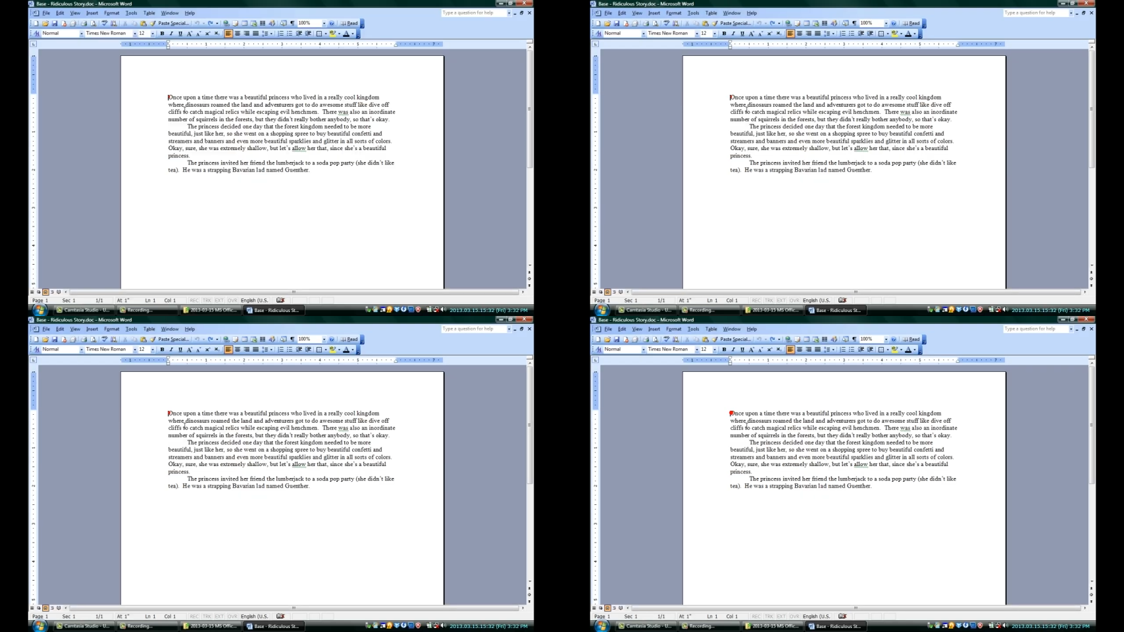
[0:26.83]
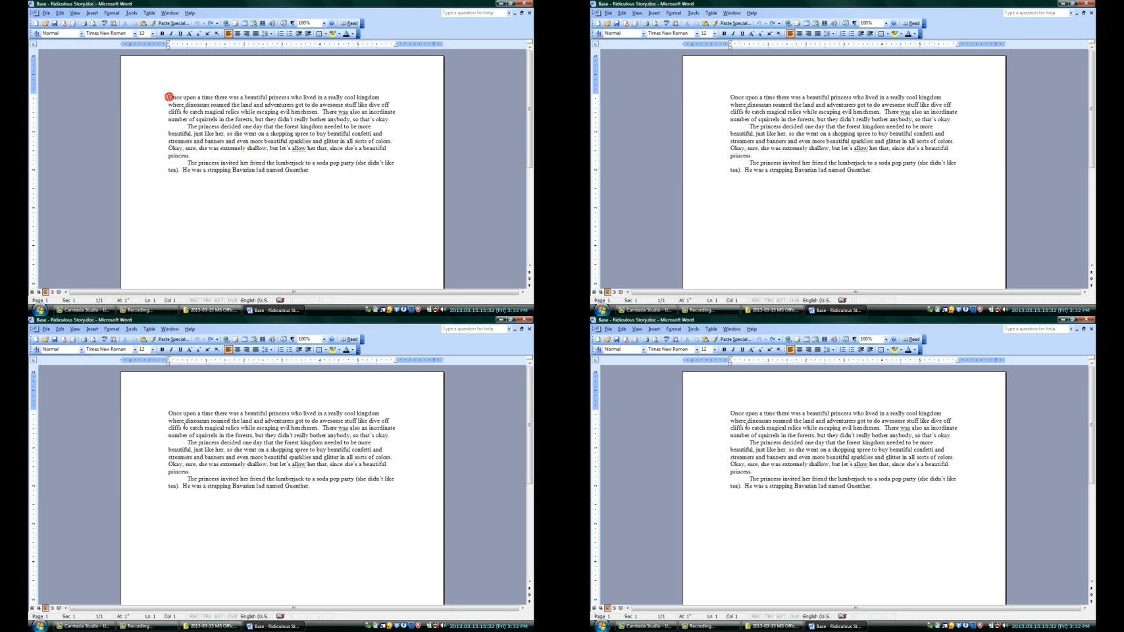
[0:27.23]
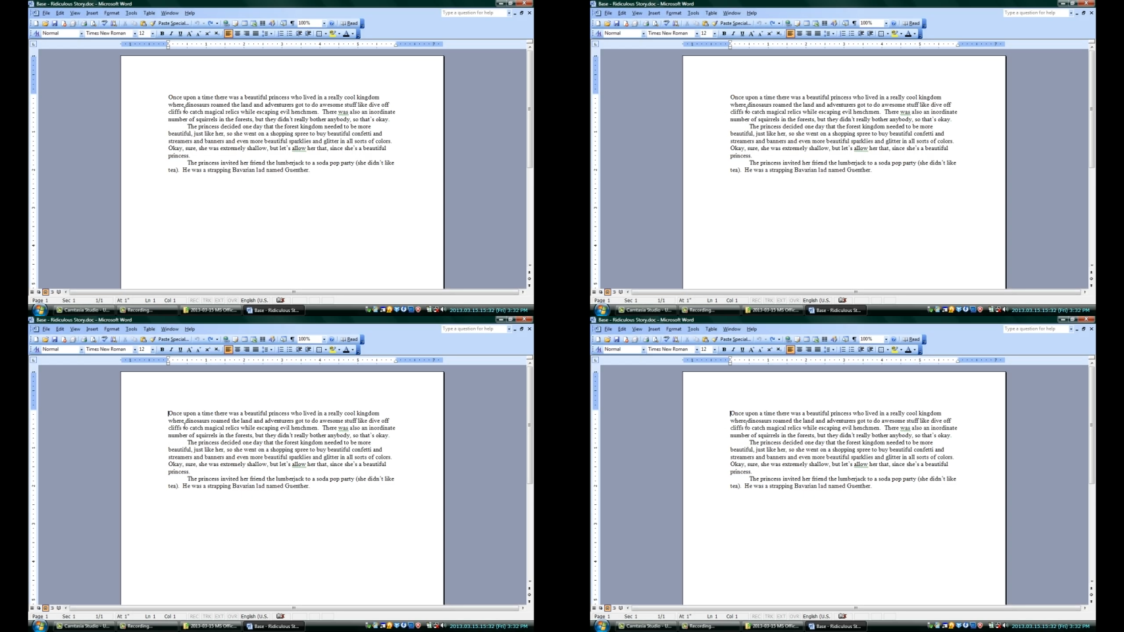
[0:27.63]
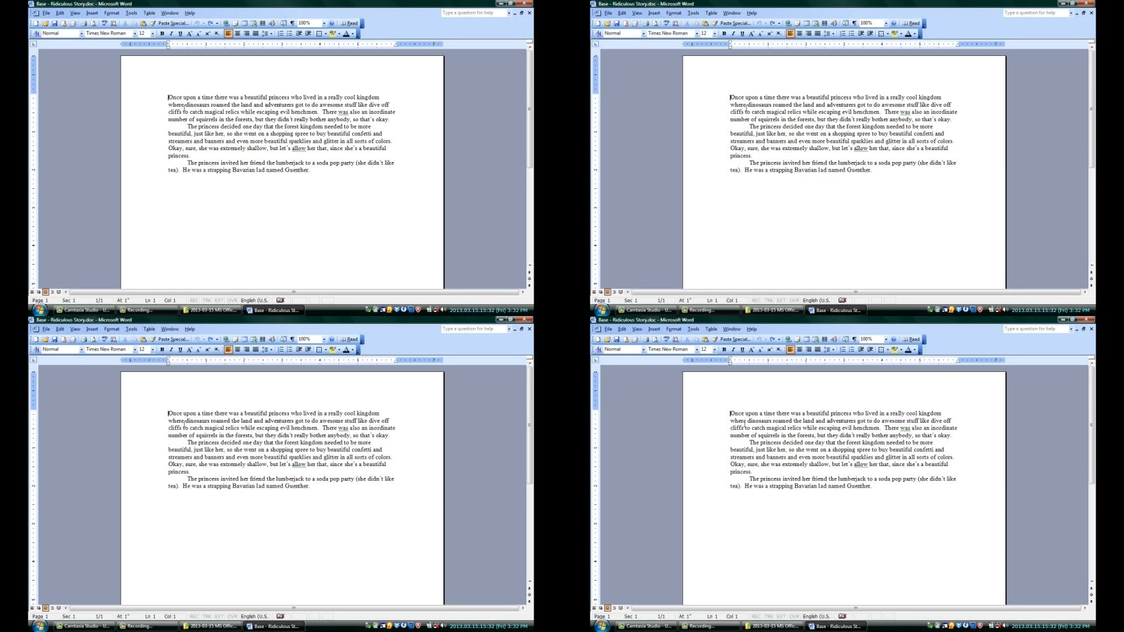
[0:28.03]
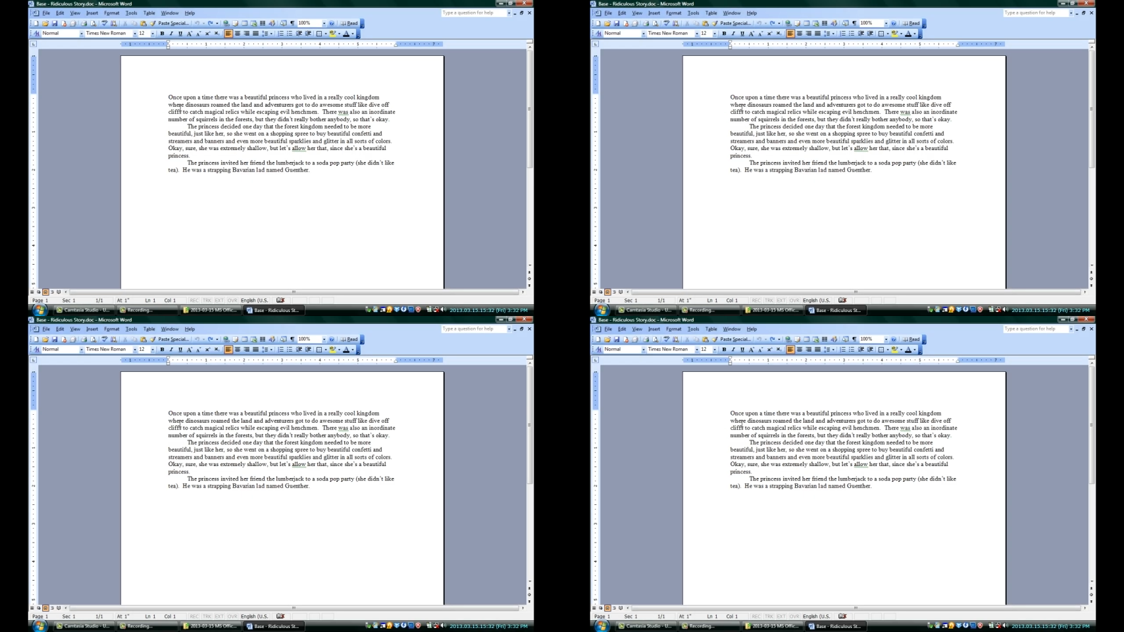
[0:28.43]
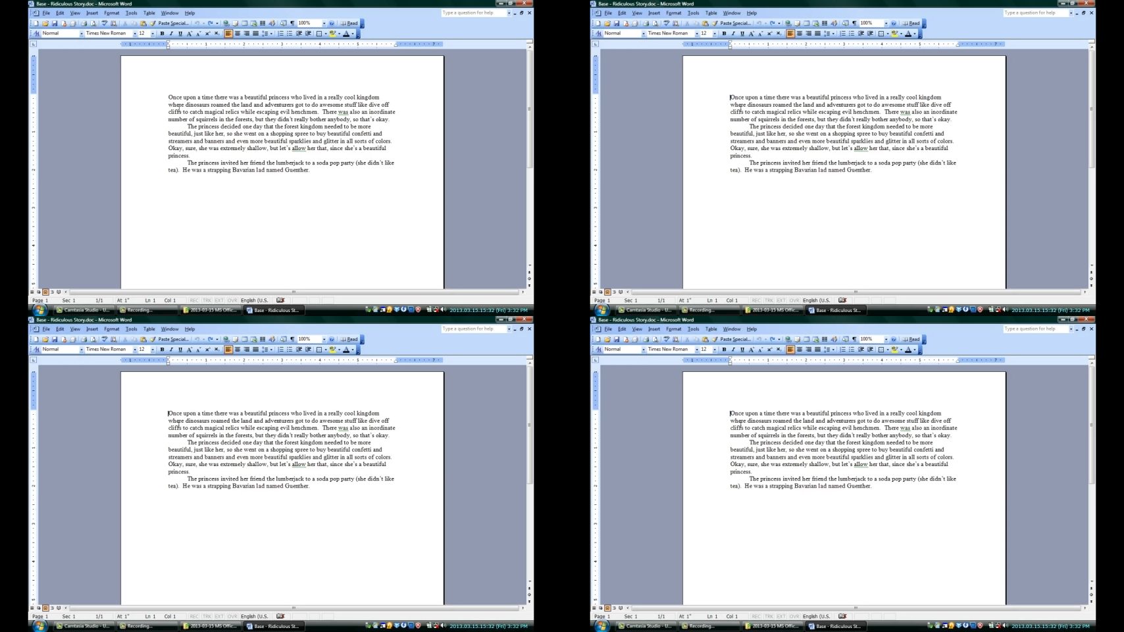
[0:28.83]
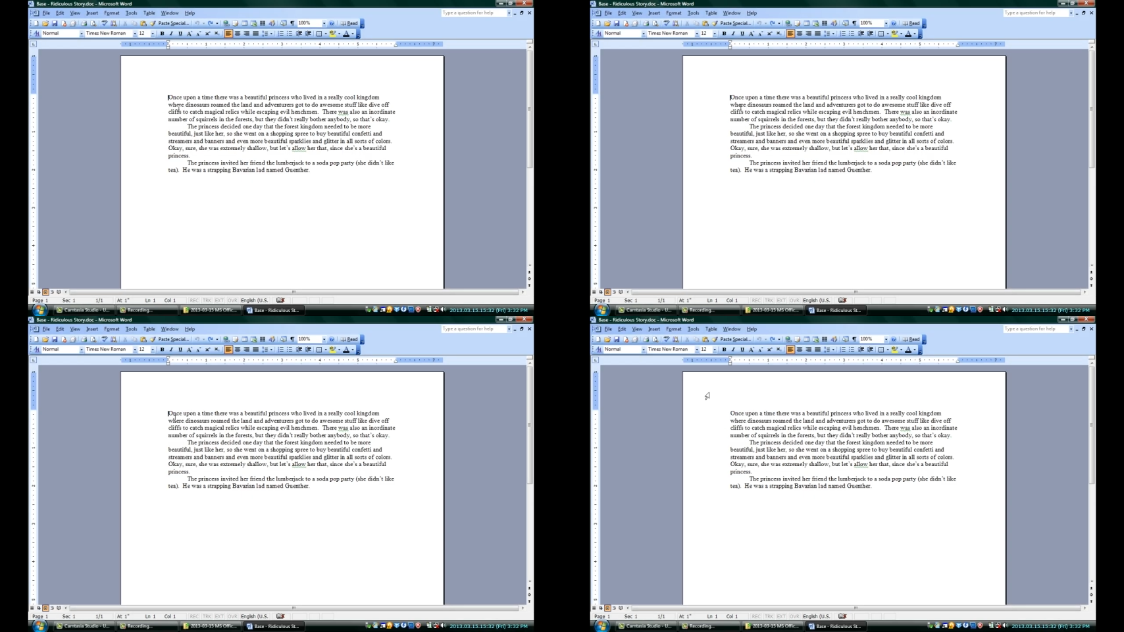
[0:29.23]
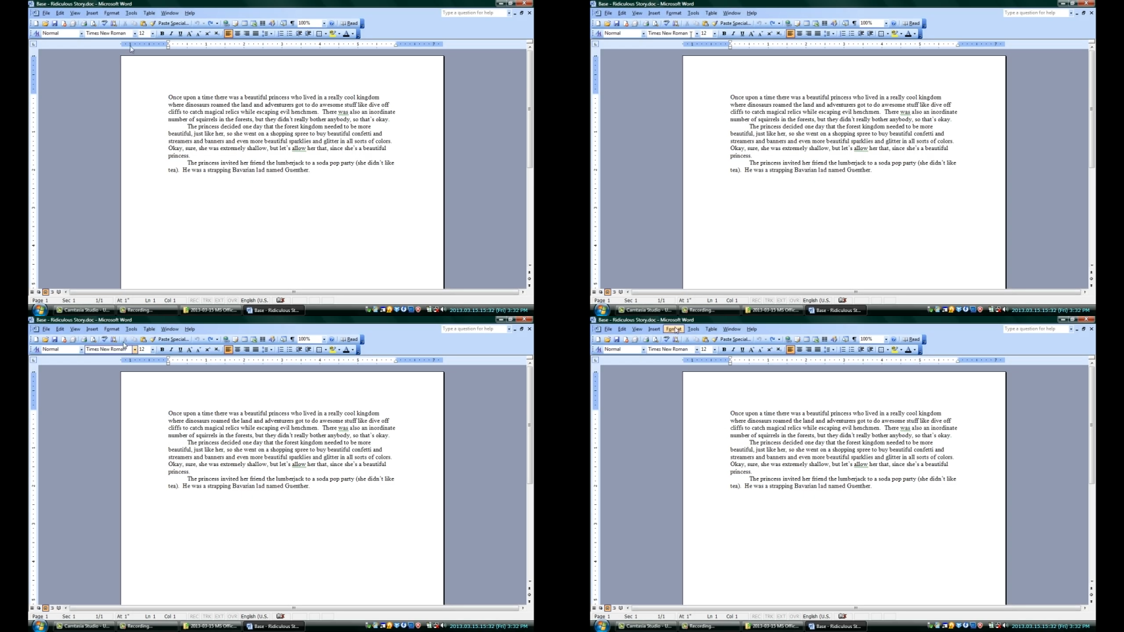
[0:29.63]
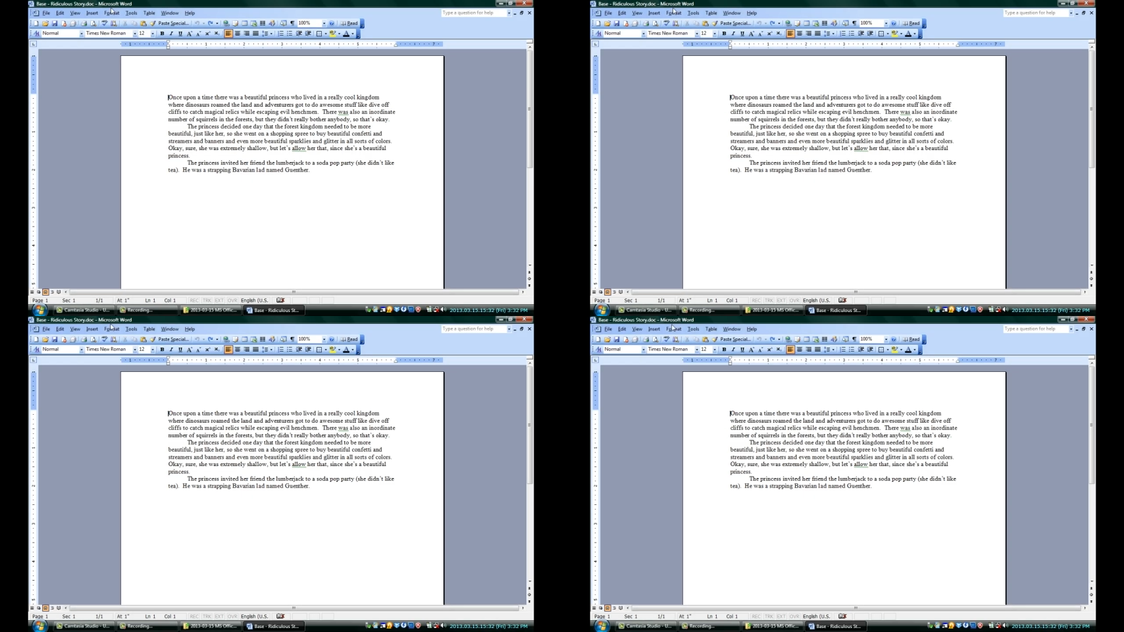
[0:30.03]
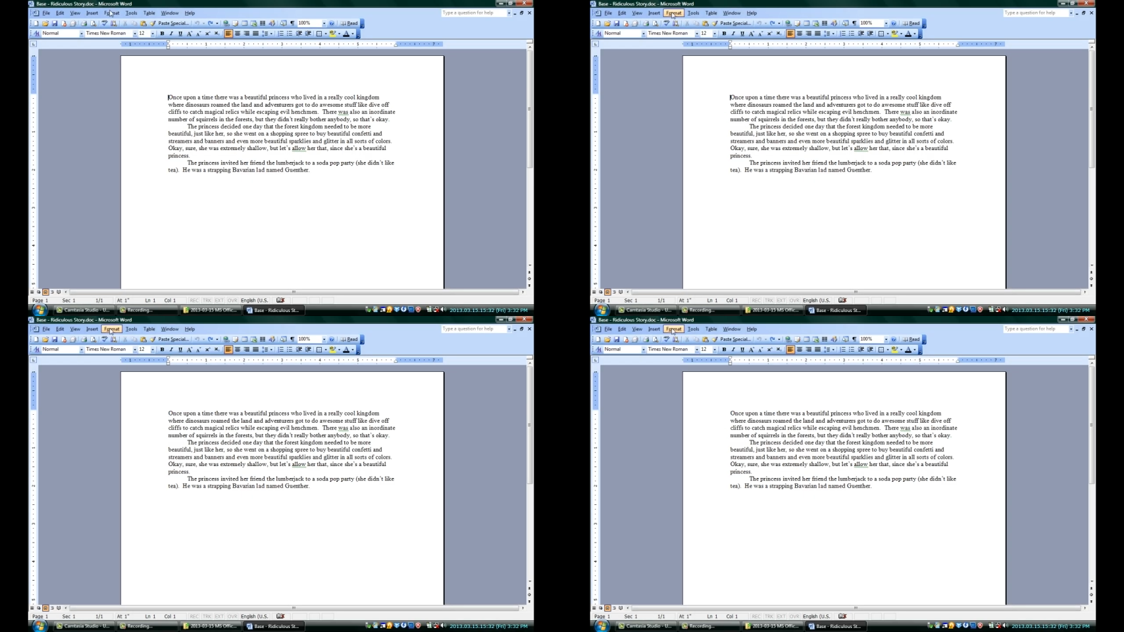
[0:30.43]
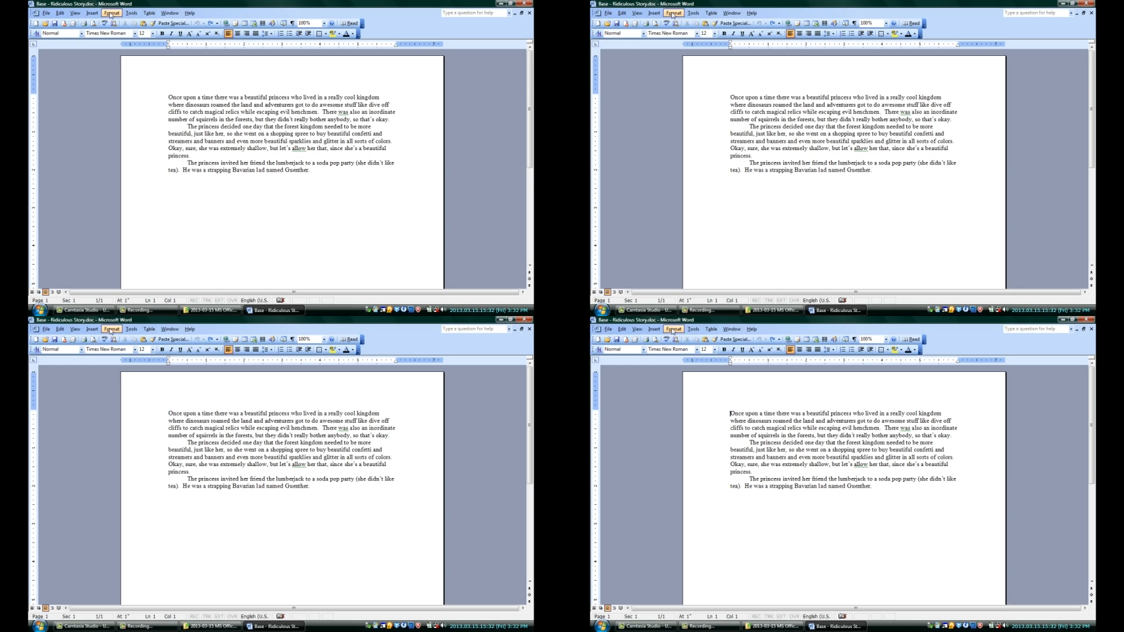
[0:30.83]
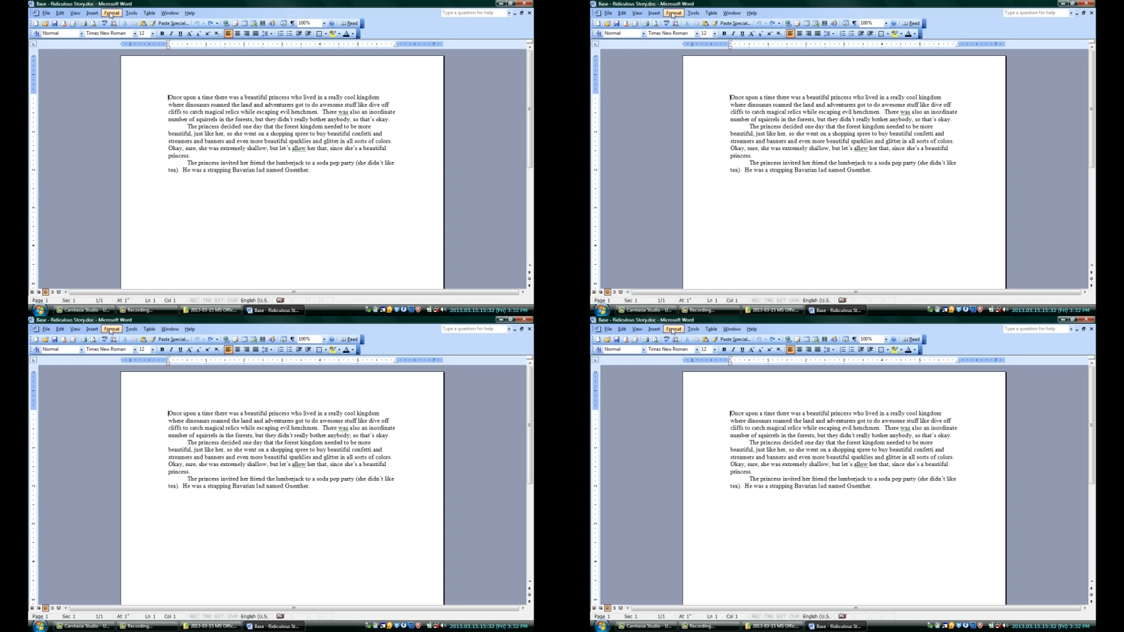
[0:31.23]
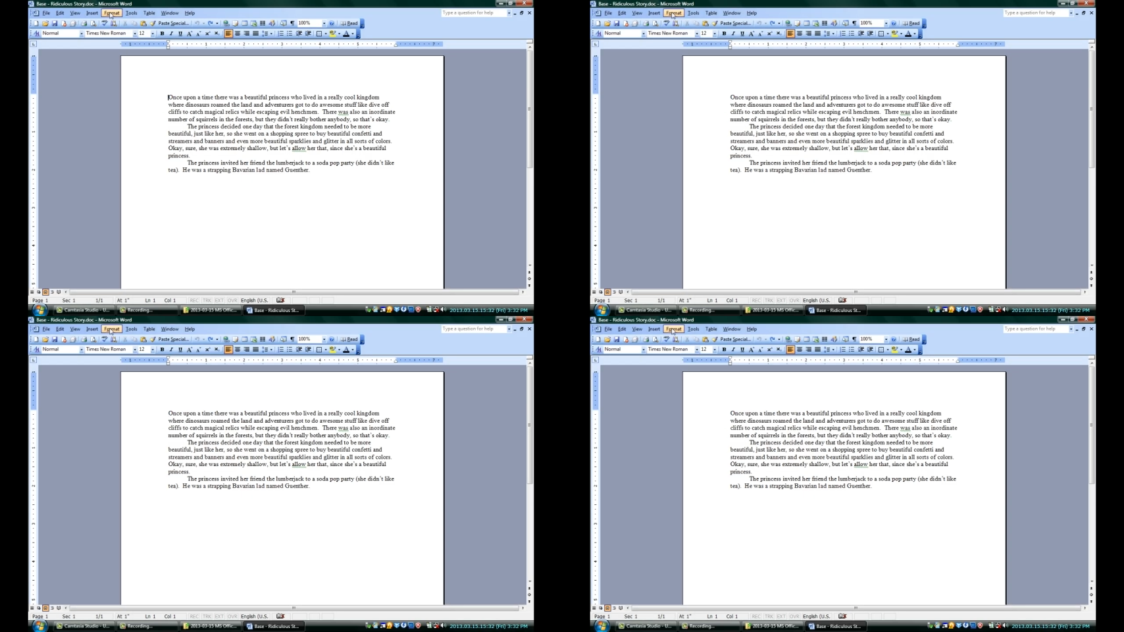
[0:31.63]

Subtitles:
No face is visible, so there are no lips to read.